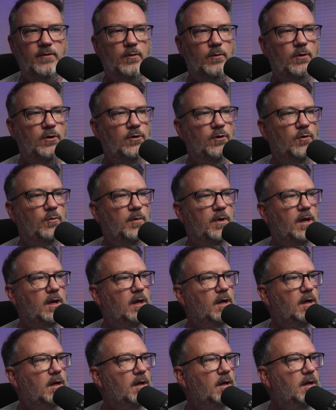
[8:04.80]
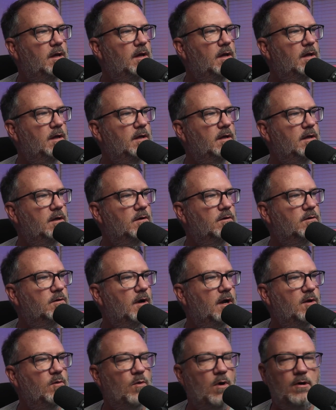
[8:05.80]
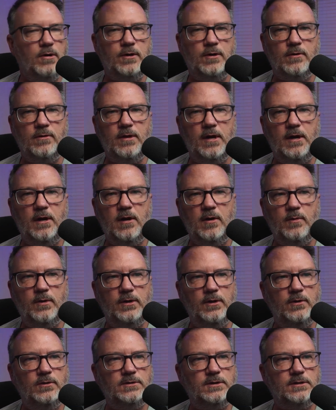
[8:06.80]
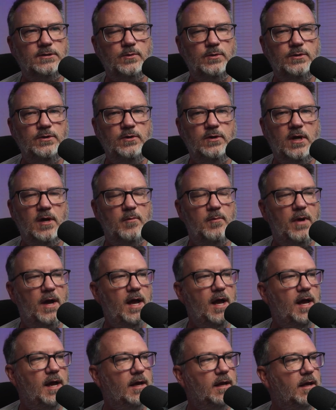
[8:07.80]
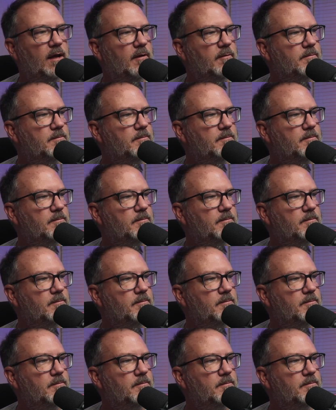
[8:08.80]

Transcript: room. You know, great while you're there, but useless when you come back.